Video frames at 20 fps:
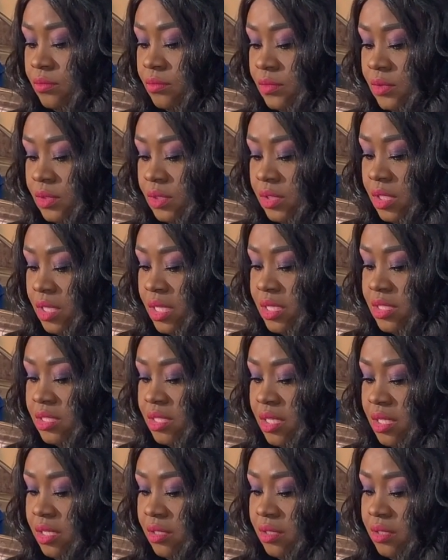So let's
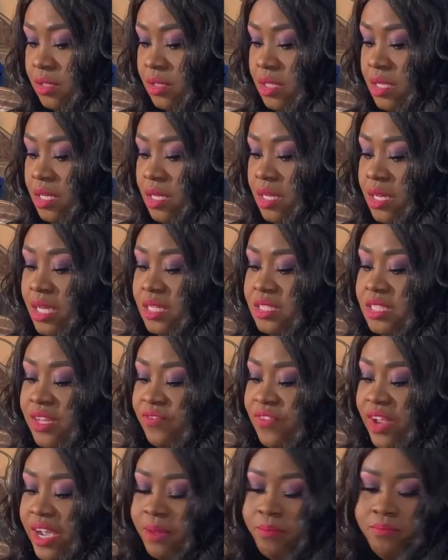see. Let's see
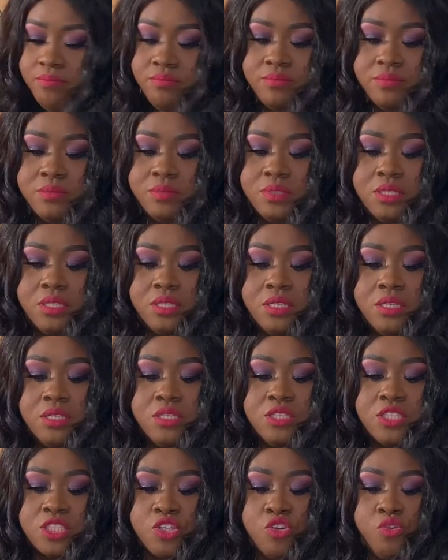if I can
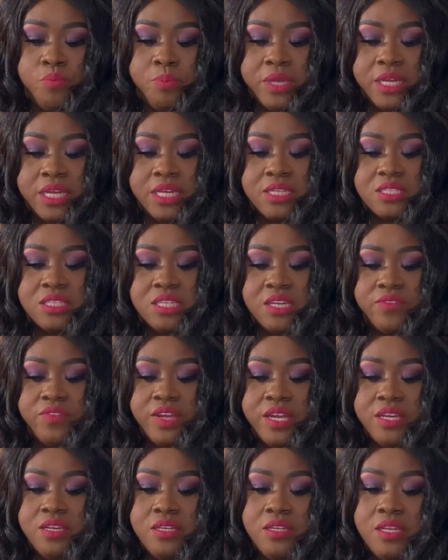scoop it and see if
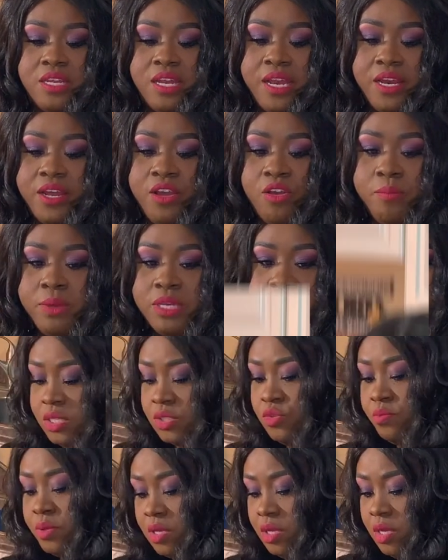that'll help me.
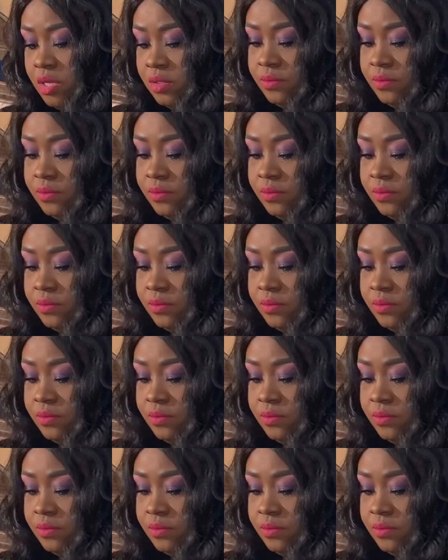So once.